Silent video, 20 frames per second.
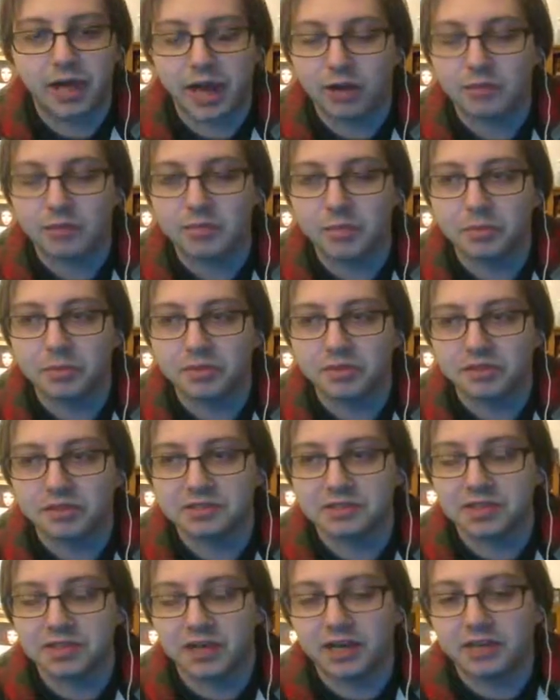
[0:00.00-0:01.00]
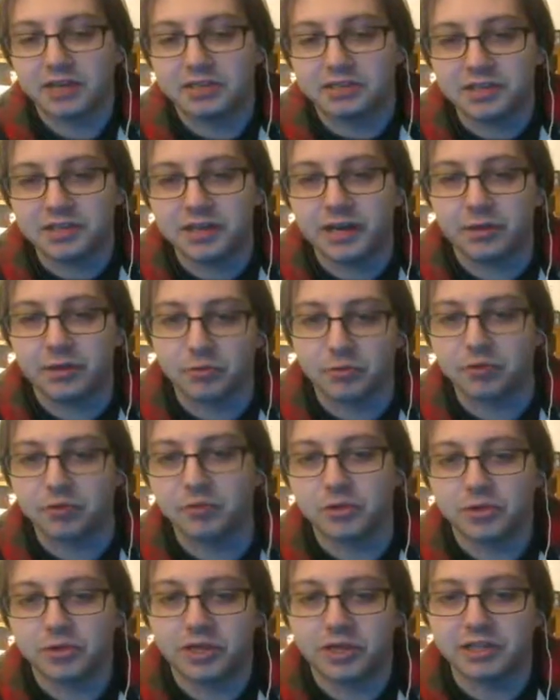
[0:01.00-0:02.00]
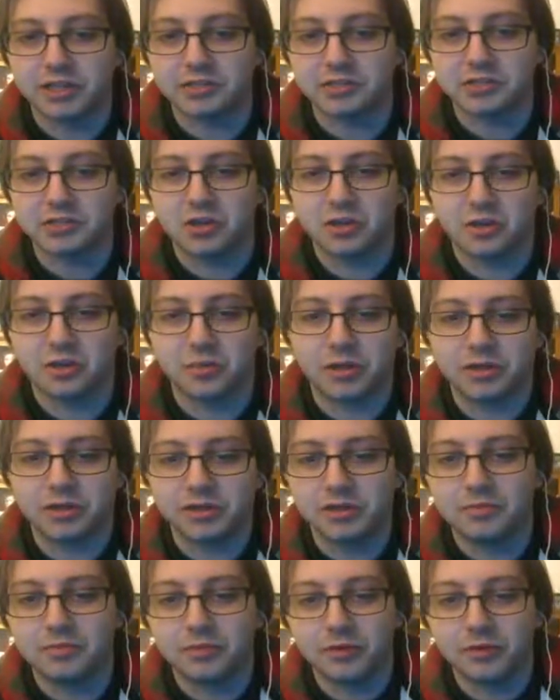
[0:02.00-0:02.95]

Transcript: I remember these guys, and I really want you guys to talk about them.